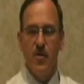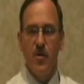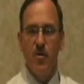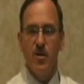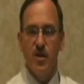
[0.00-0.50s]

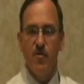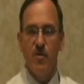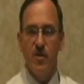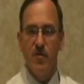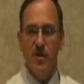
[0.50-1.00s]
There are
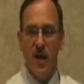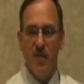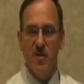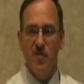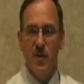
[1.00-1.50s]
several different
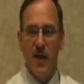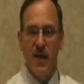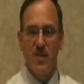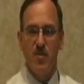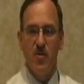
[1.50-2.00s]
types of
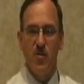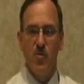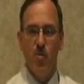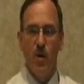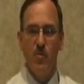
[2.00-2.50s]
melasma,
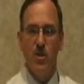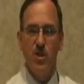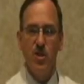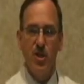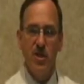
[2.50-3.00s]
one
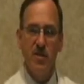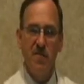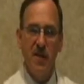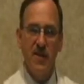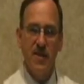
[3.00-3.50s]
which is just
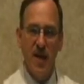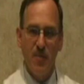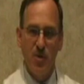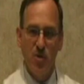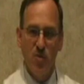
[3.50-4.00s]
affects the
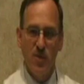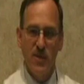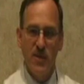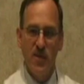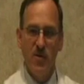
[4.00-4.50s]

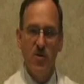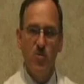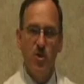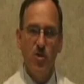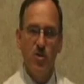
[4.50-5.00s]
epidermis and
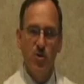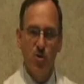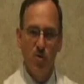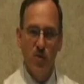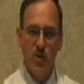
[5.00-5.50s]
those which are
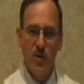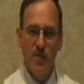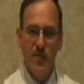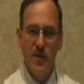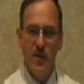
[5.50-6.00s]
dermal,
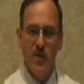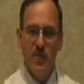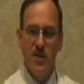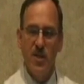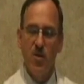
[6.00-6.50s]

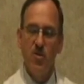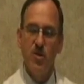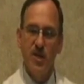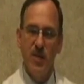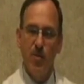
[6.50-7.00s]
means it
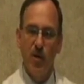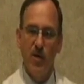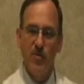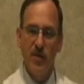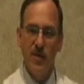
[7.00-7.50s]
goes deeper
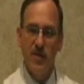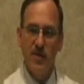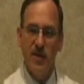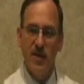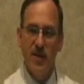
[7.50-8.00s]
underneath the
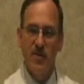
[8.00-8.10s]
skin.